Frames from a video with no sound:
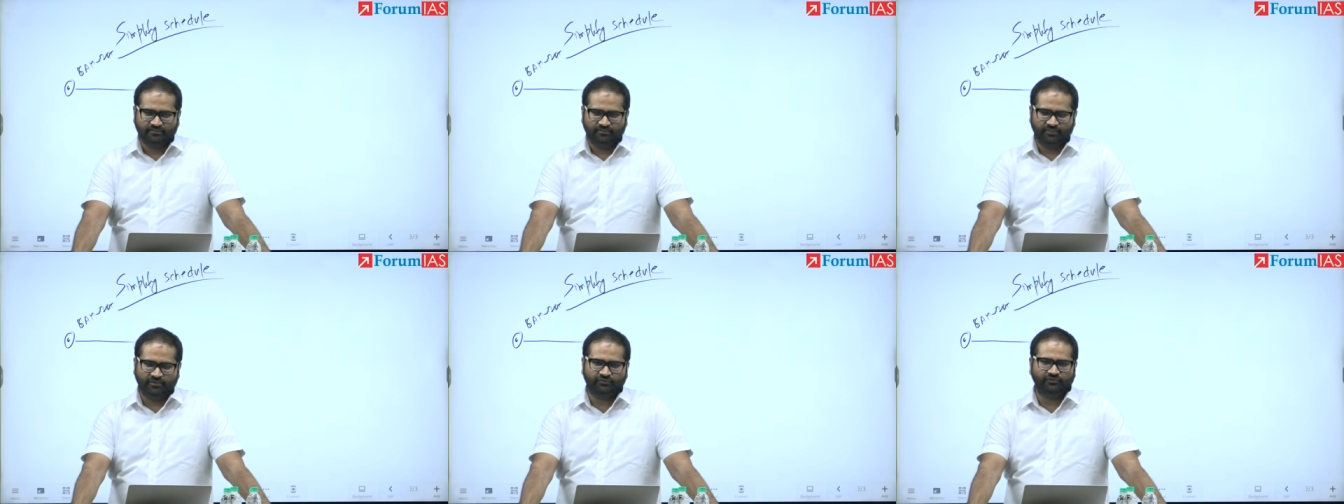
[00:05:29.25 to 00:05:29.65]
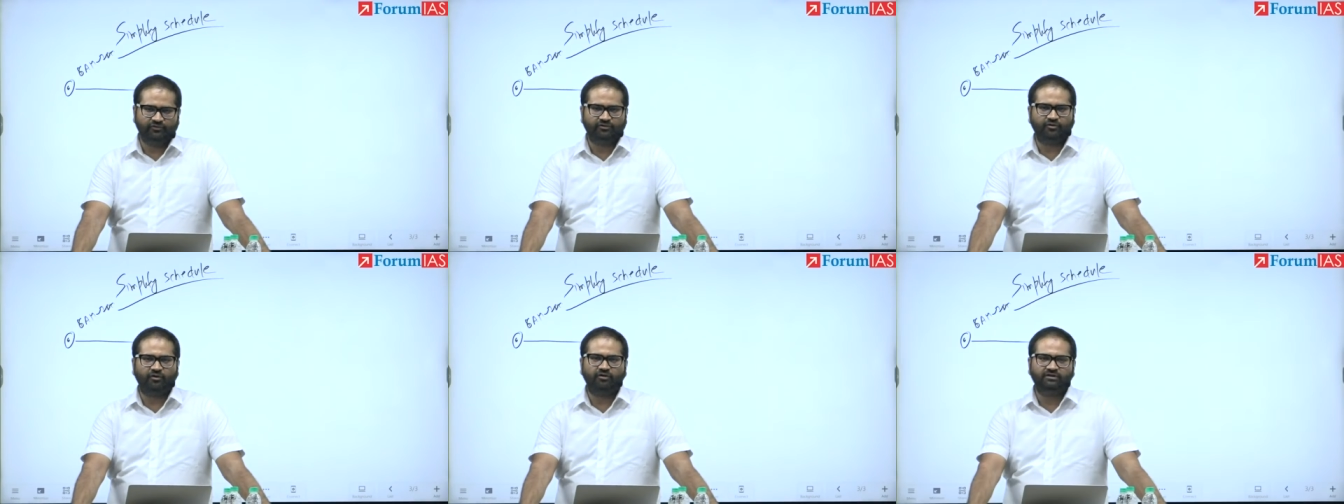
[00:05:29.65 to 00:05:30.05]

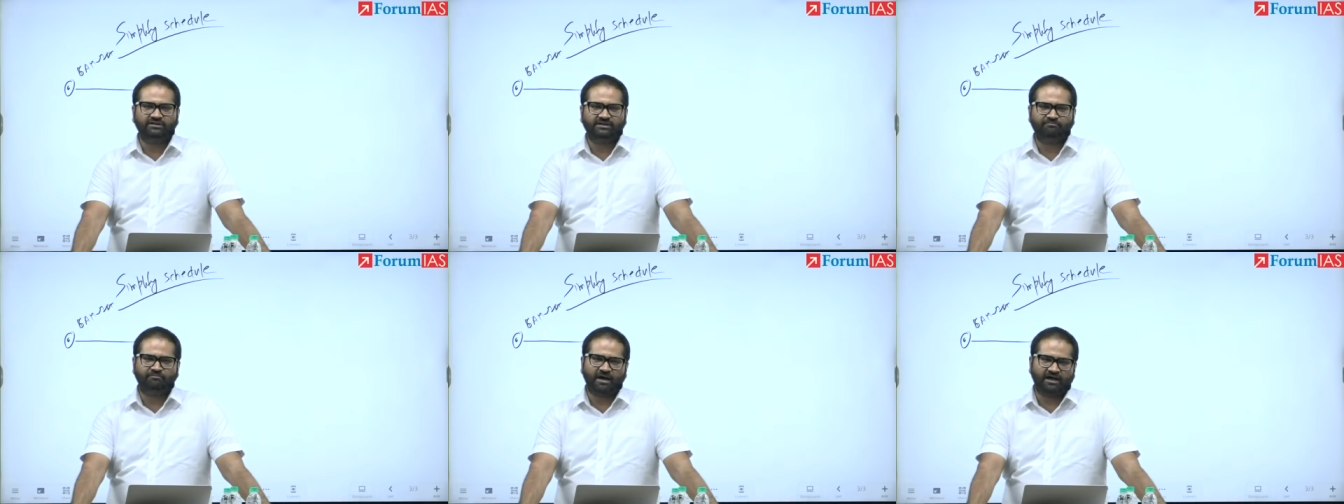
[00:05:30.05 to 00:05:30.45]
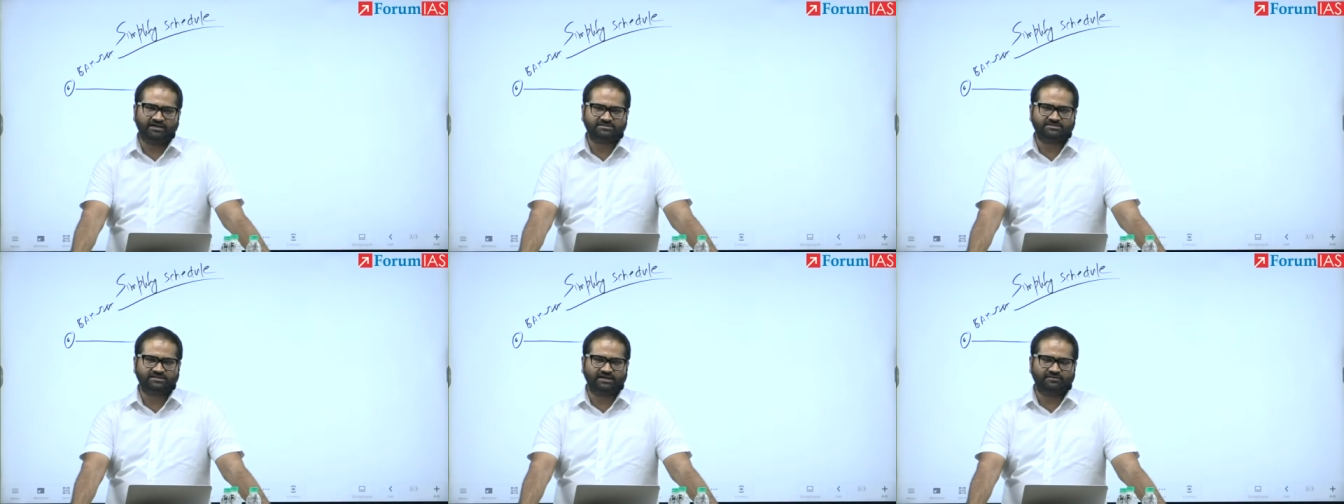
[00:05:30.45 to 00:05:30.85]
before all the
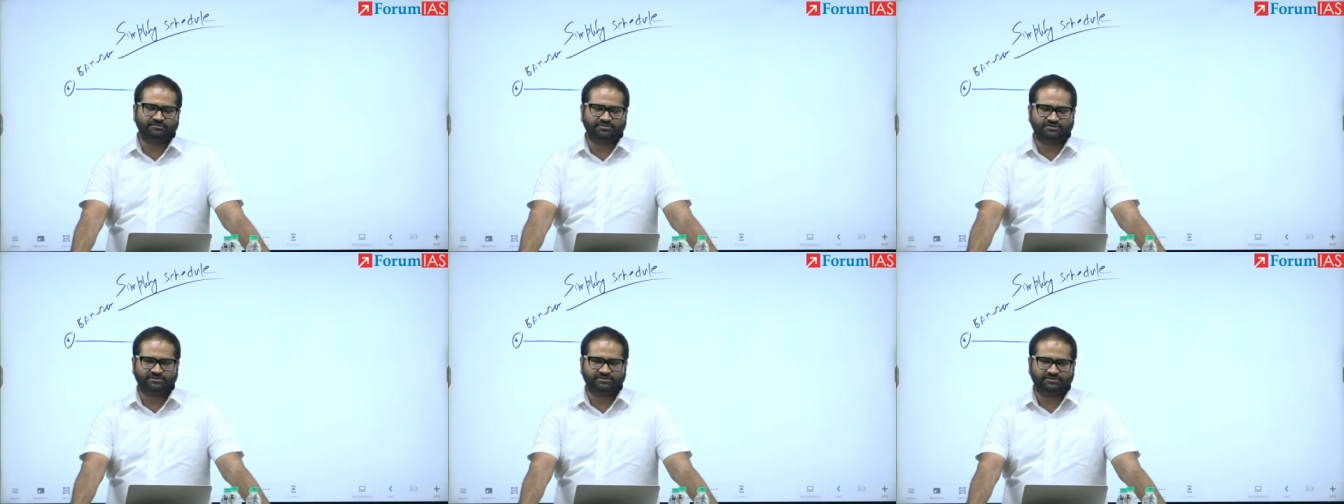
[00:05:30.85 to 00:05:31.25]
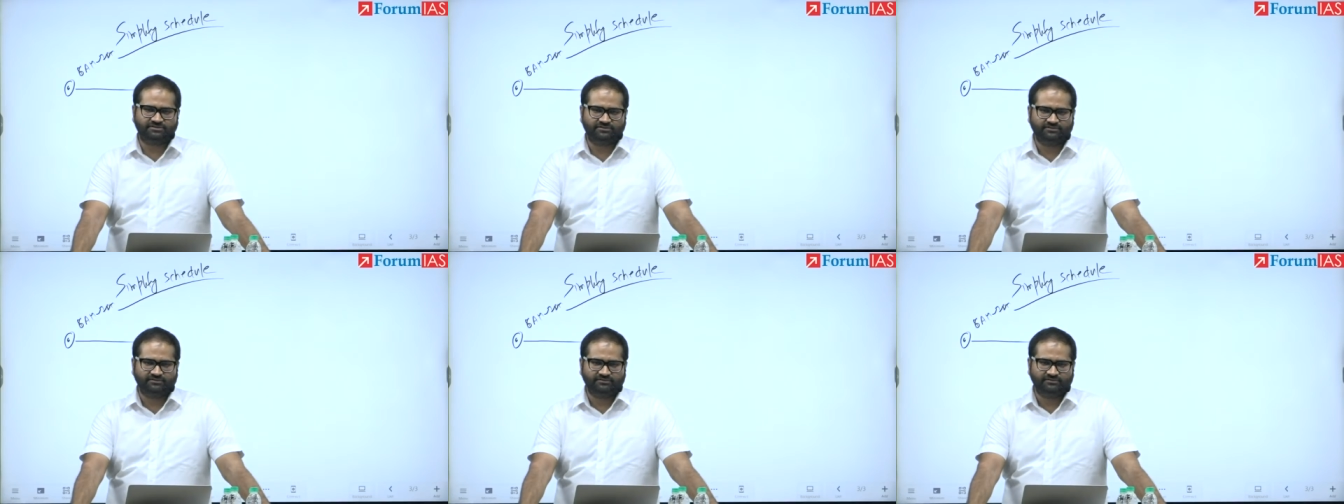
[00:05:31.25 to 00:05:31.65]
past comes
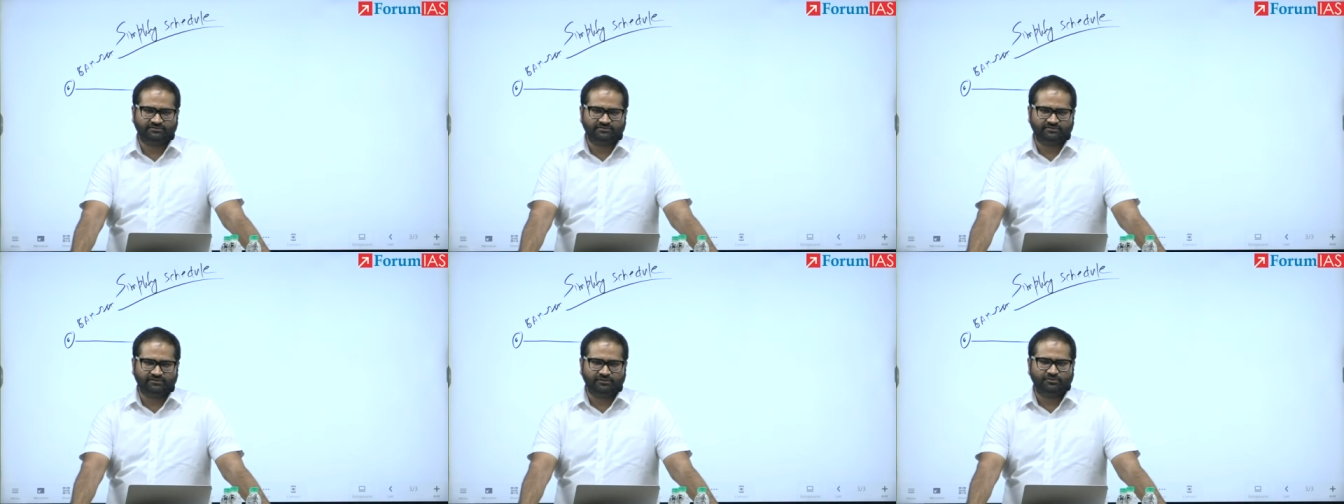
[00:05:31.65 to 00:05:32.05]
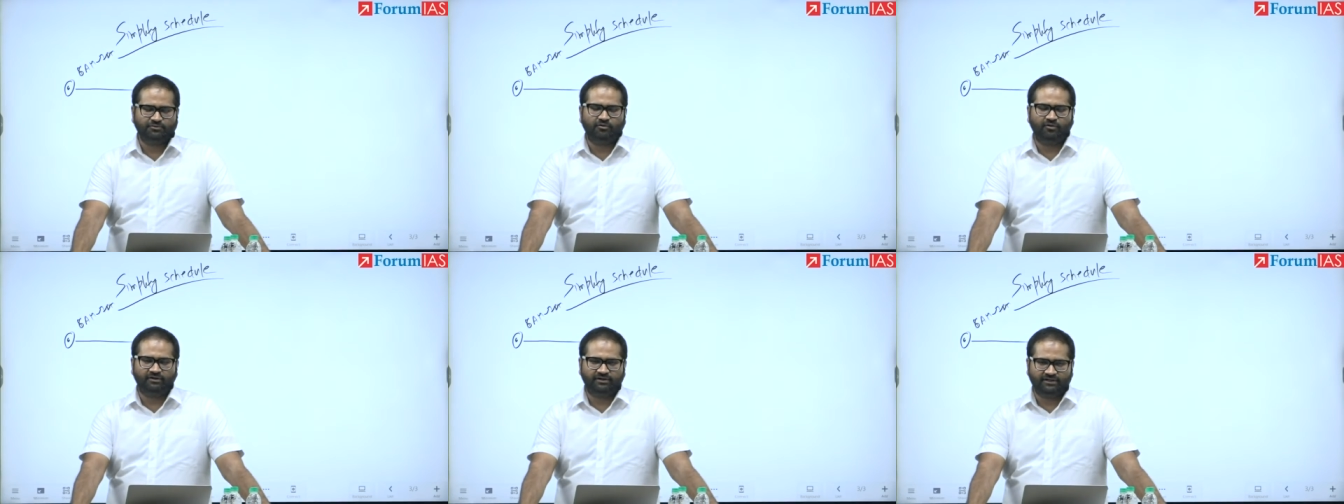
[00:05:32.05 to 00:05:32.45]
to
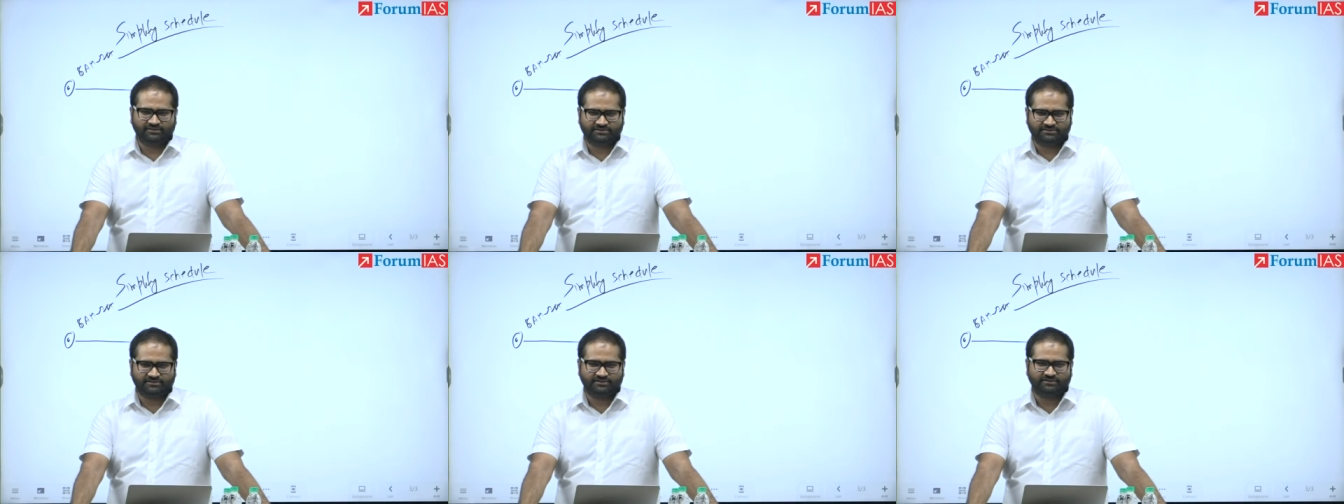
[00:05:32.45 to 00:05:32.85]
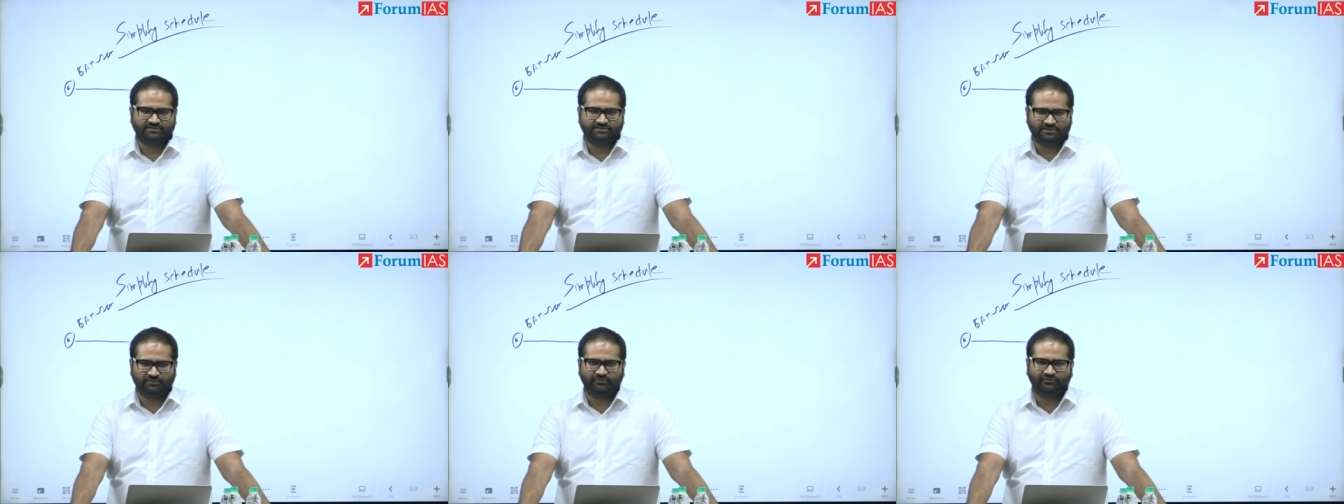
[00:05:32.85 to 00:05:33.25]
haunt us,
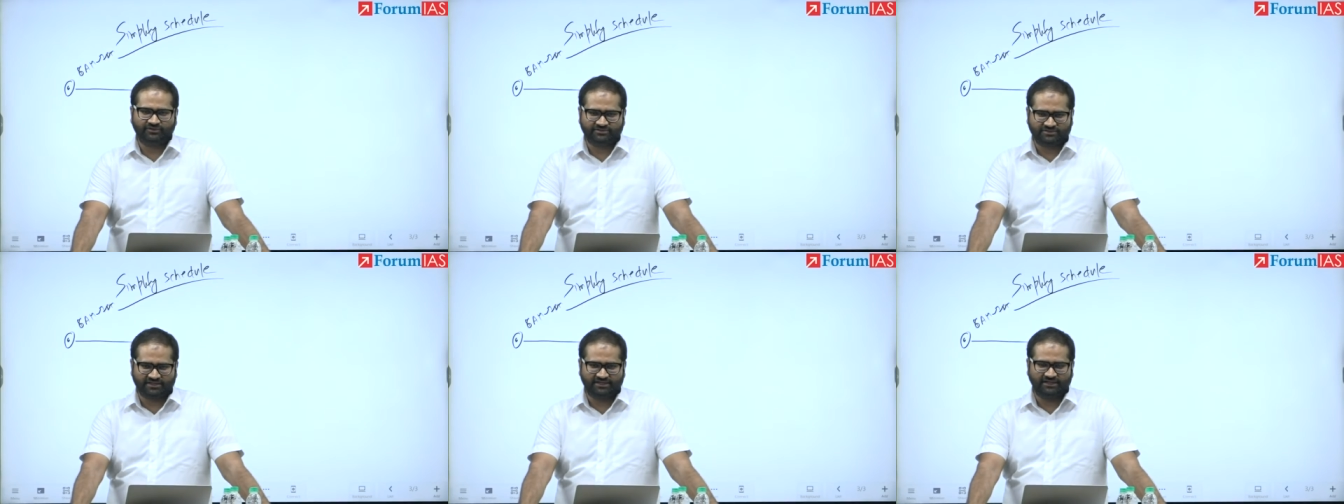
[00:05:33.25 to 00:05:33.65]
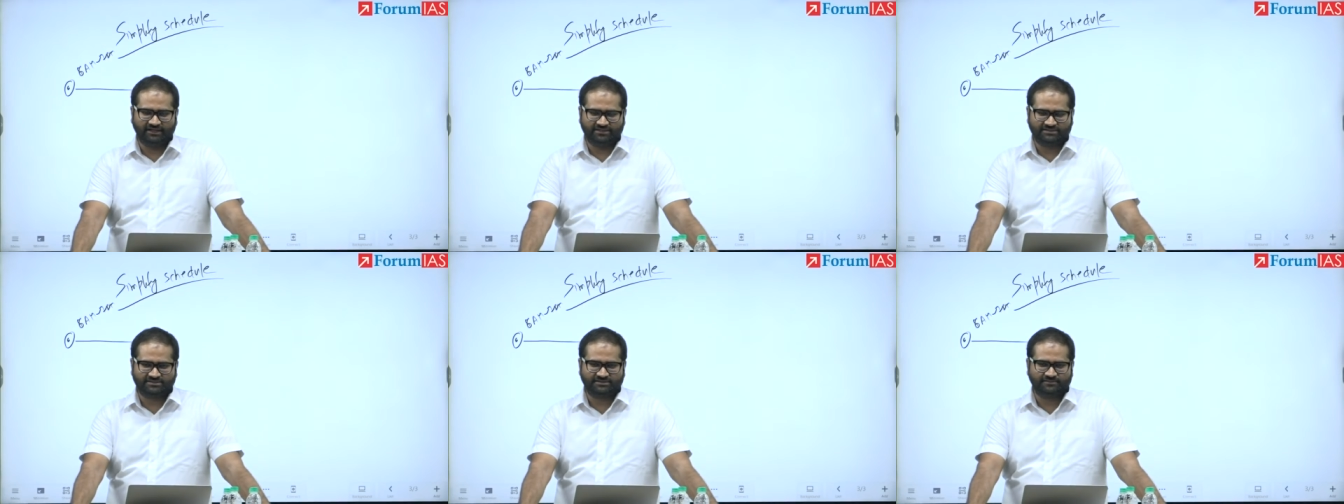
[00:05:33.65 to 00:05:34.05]
some of us at
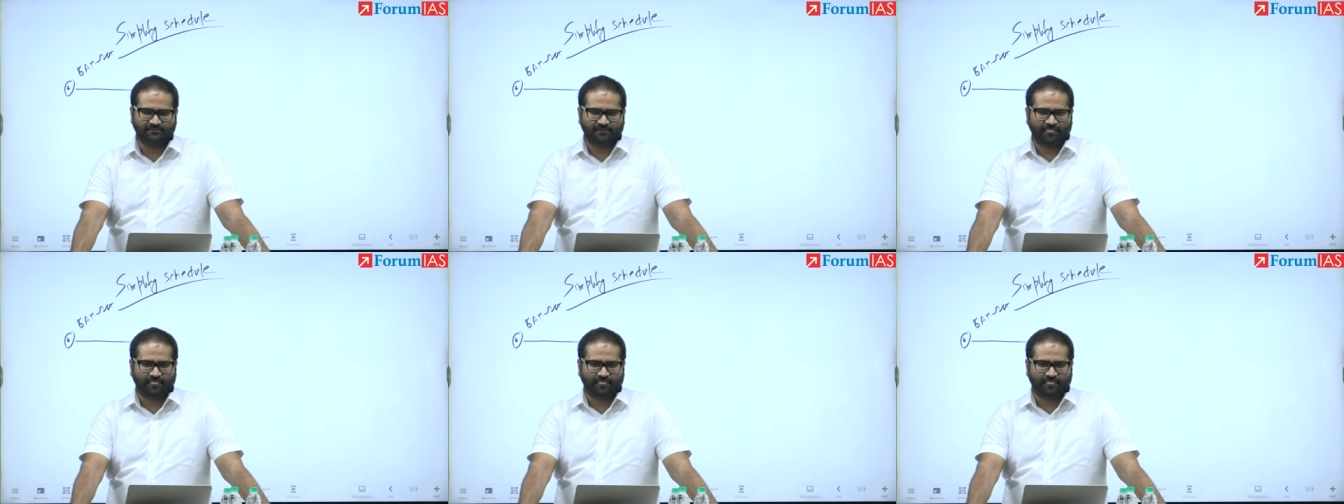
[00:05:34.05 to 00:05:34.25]
least,